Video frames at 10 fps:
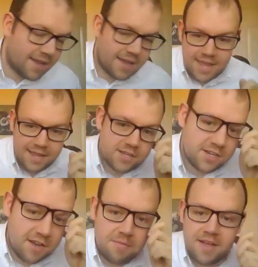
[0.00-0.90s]
catch
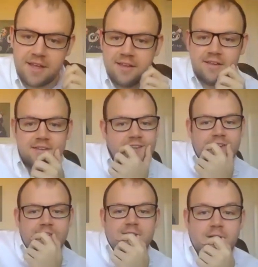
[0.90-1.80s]
up, and
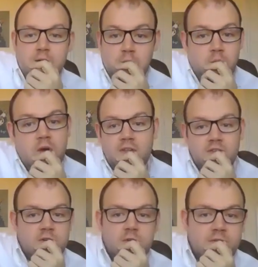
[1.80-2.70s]
when the
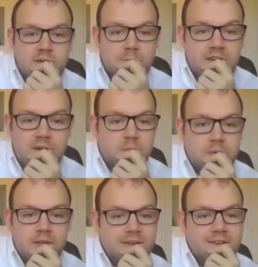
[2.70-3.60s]
school's going to be
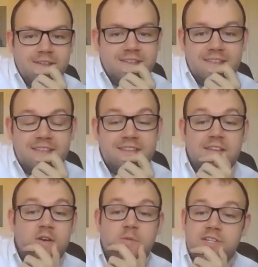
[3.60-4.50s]
open, there's
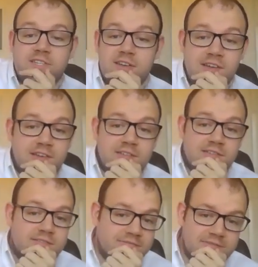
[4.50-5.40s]
so much
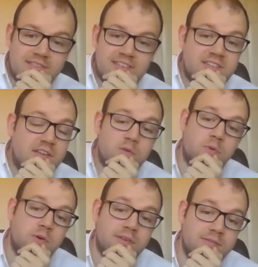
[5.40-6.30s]
unknown. There's no
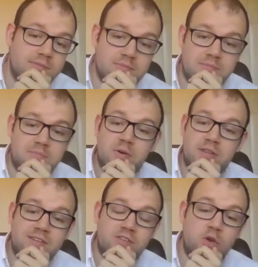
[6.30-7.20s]
point
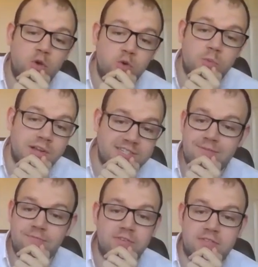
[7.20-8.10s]
putting too much
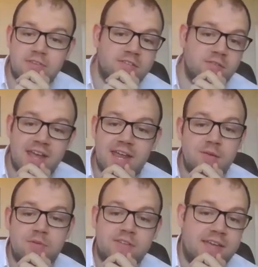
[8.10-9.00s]
emphasis on any
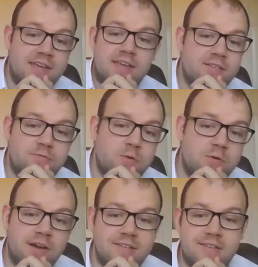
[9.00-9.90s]
particular
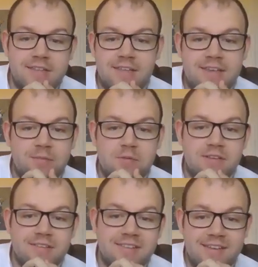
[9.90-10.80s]
forecast in the year,
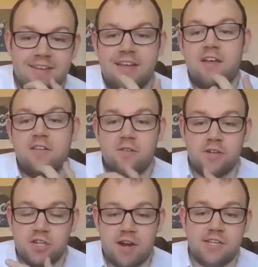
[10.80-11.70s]
because as long
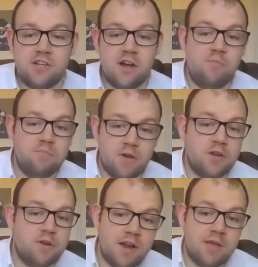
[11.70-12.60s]
as you're agile
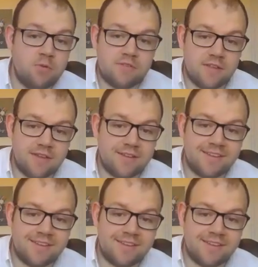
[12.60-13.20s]
and you're able to